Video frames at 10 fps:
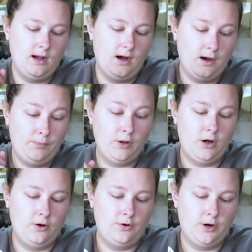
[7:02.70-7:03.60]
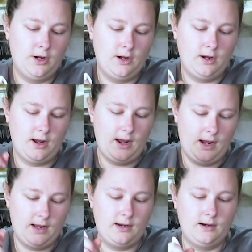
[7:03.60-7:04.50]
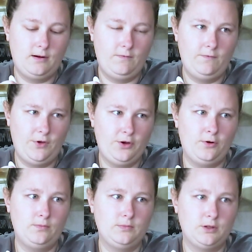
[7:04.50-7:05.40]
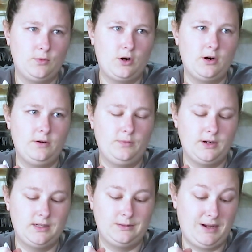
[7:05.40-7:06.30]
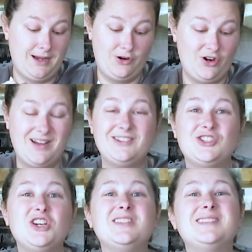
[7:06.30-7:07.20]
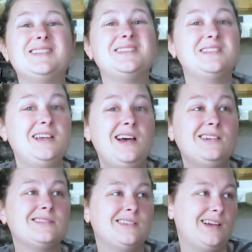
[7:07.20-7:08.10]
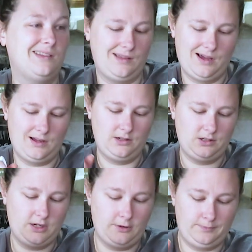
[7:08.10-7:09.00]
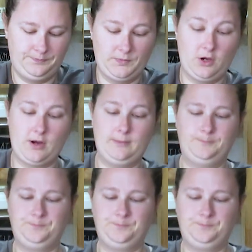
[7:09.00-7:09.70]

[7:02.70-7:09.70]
upload and film tomorrow because my internet just sucks like that. So, okay.